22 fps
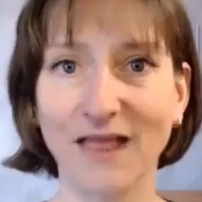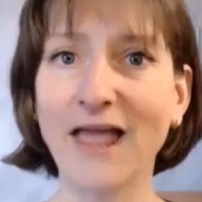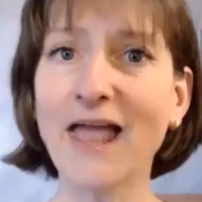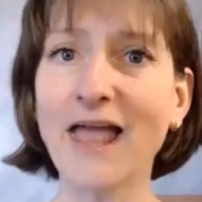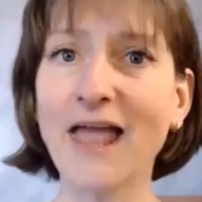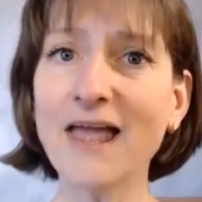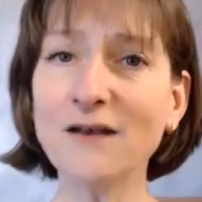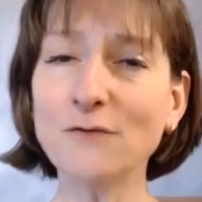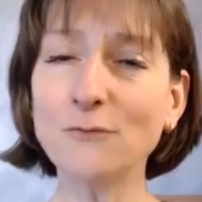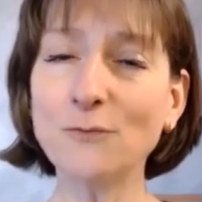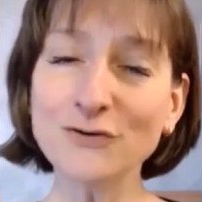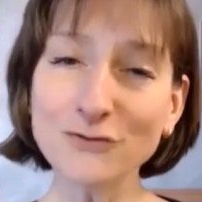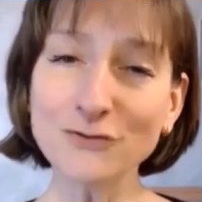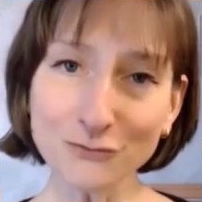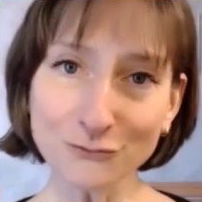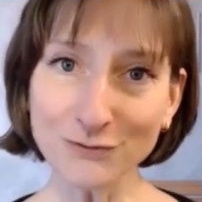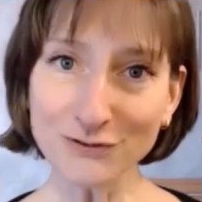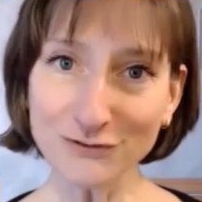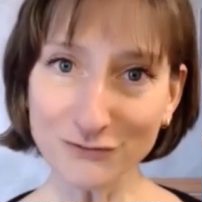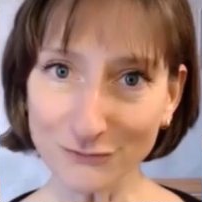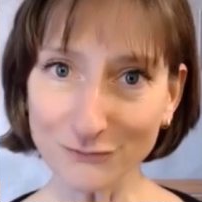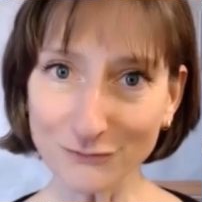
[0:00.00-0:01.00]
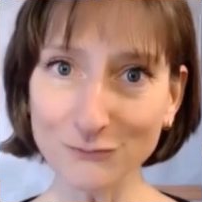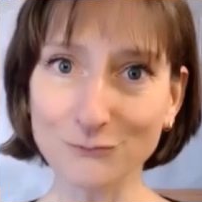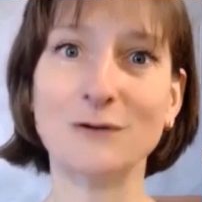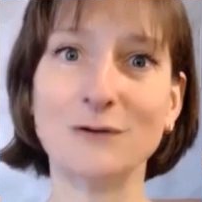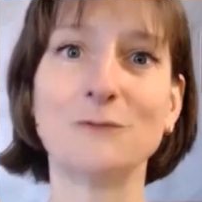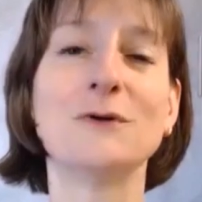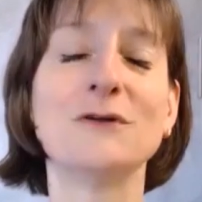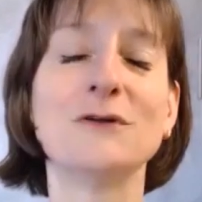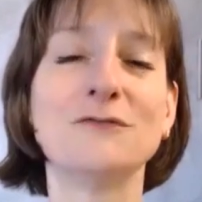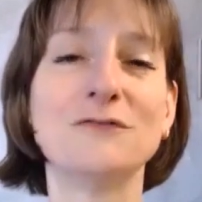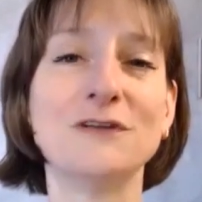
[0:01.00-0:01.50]
And what do we do
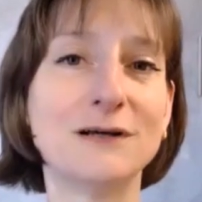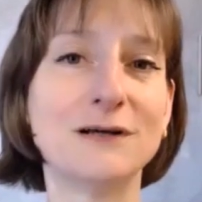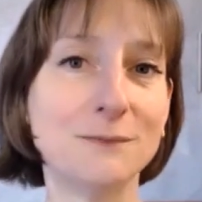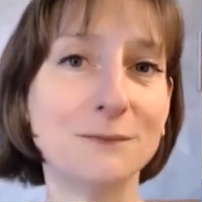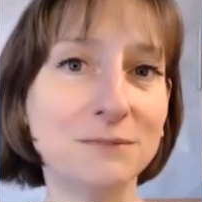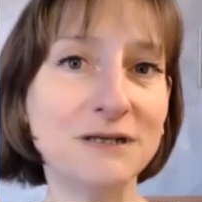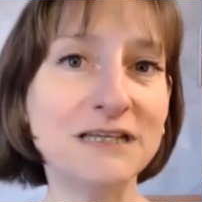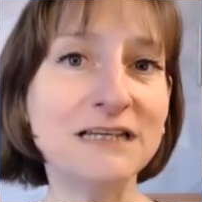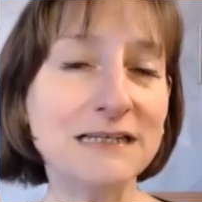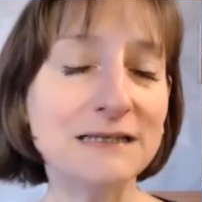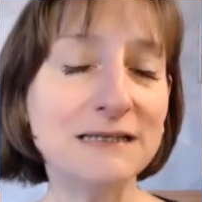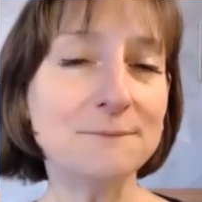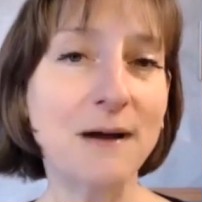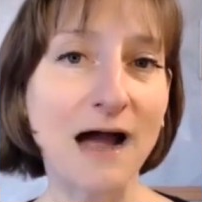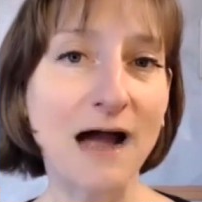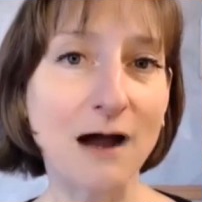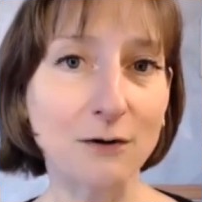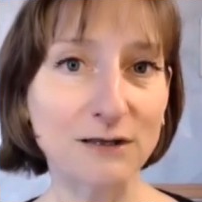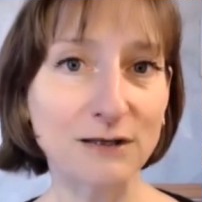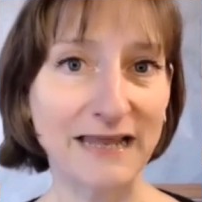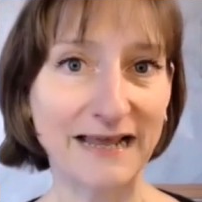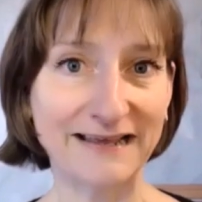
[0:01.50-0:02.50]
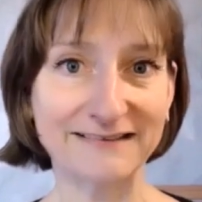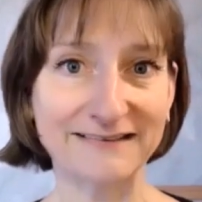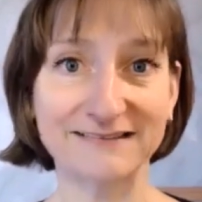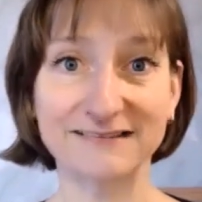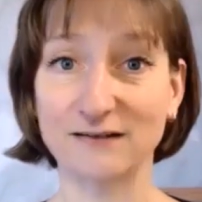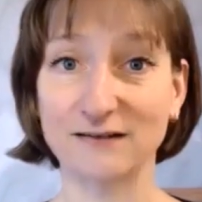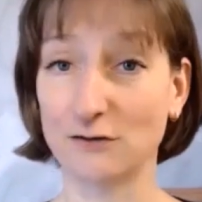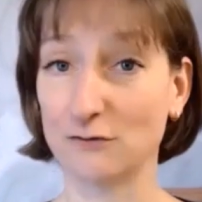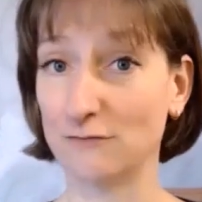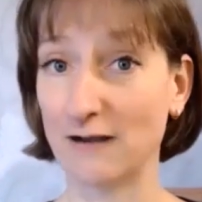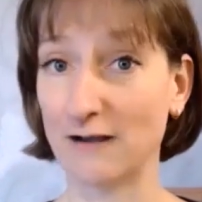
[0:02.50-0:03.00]
when we feel completely
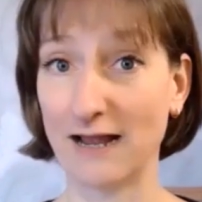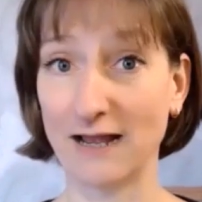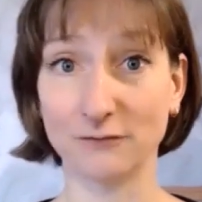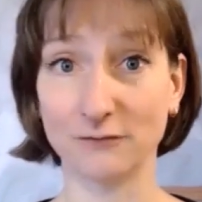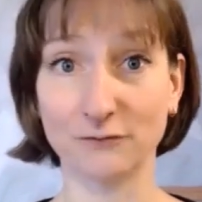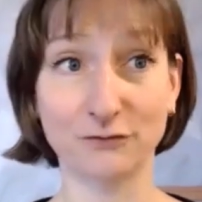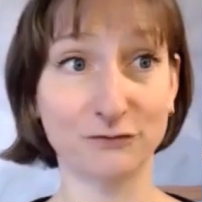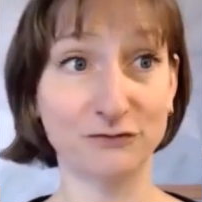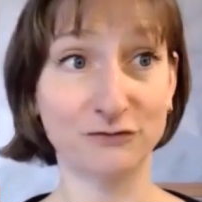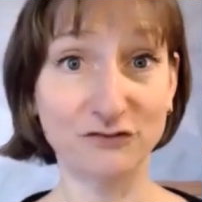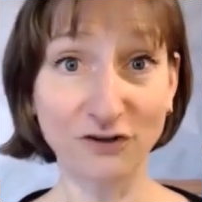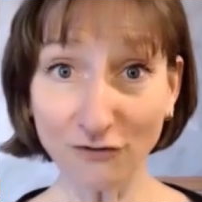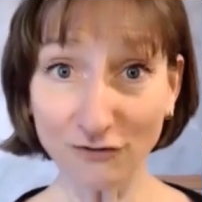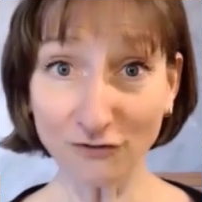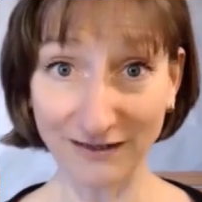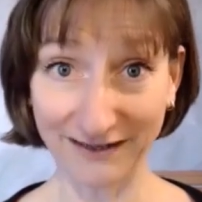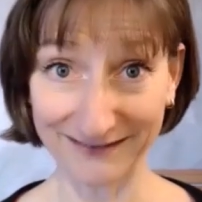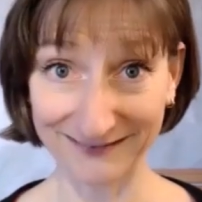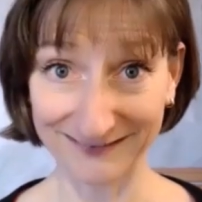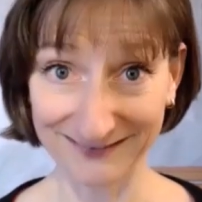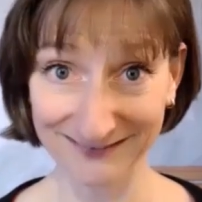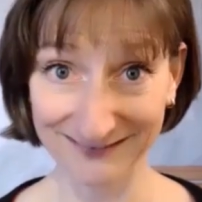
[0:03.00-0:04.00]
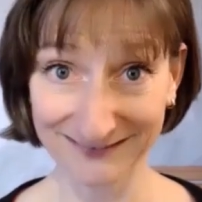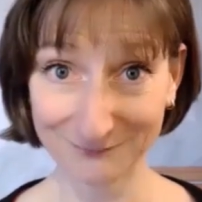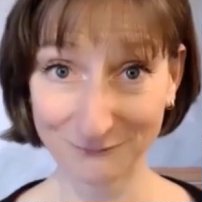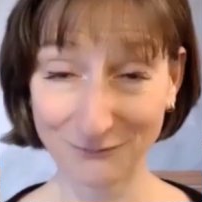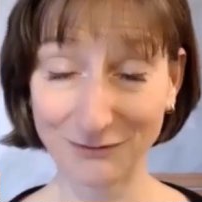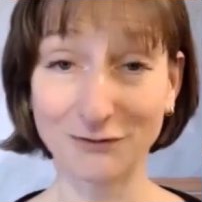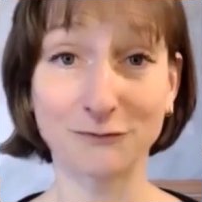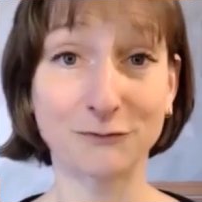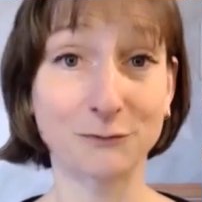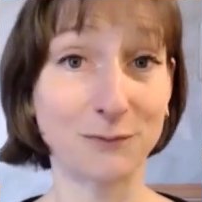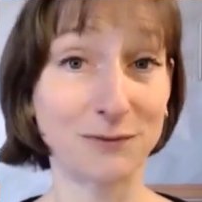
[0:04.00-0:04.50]
powerless around chocolate?
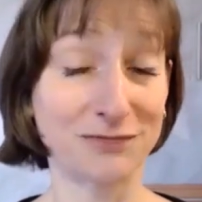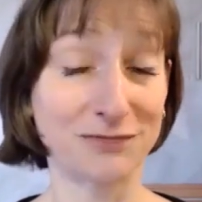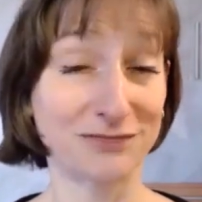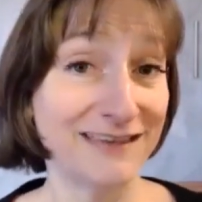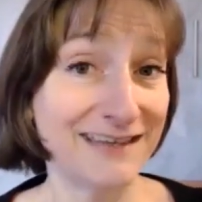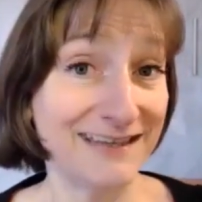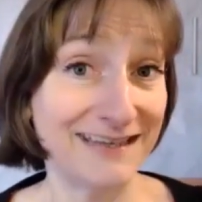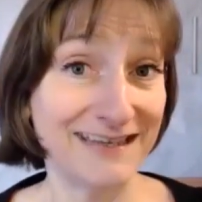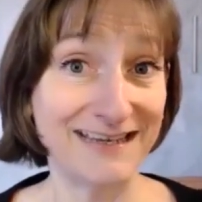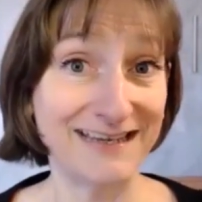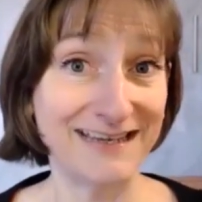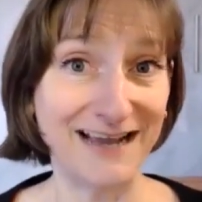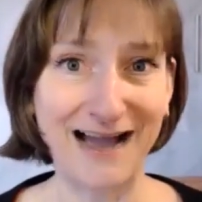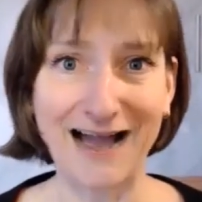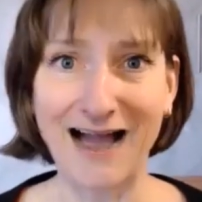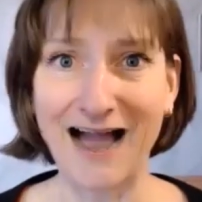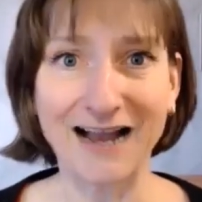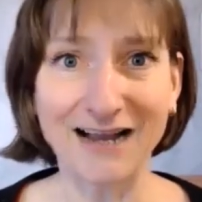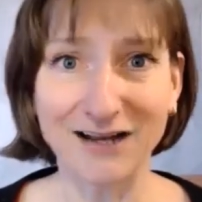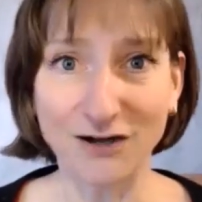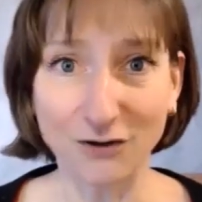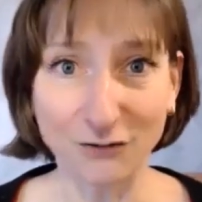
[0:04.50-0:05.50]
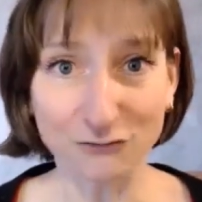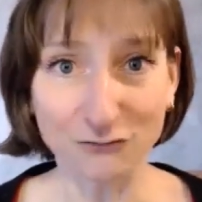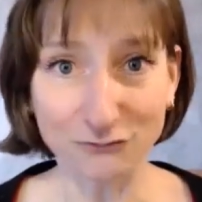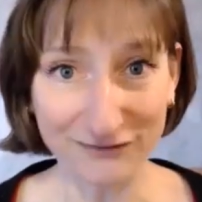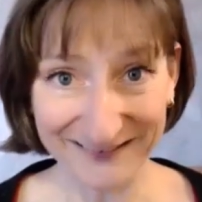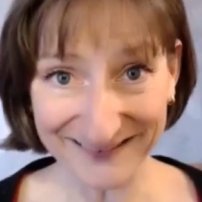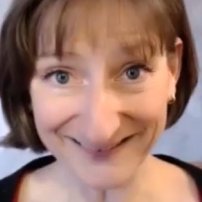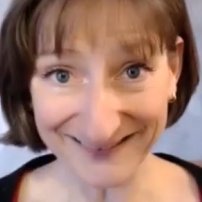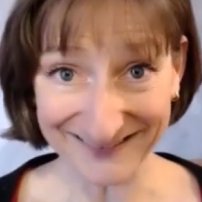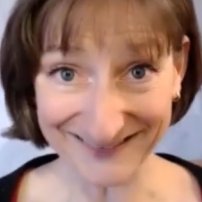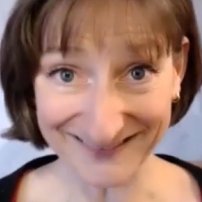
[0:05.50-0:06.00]
Because we're thinking, I can't
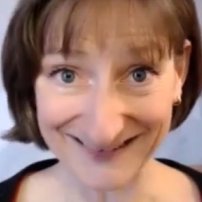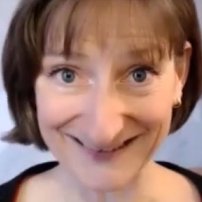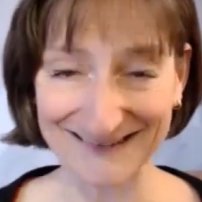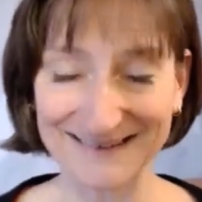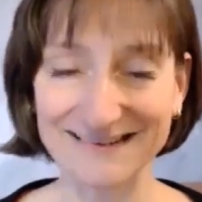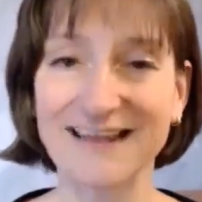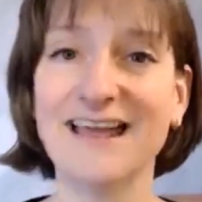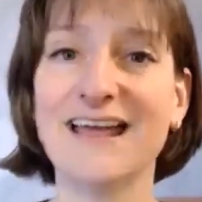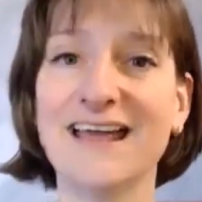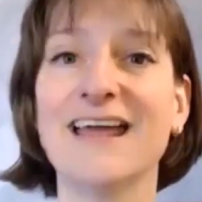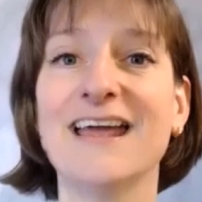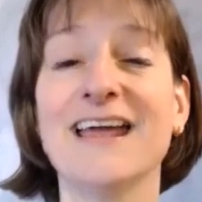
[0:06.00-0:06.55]
resist it.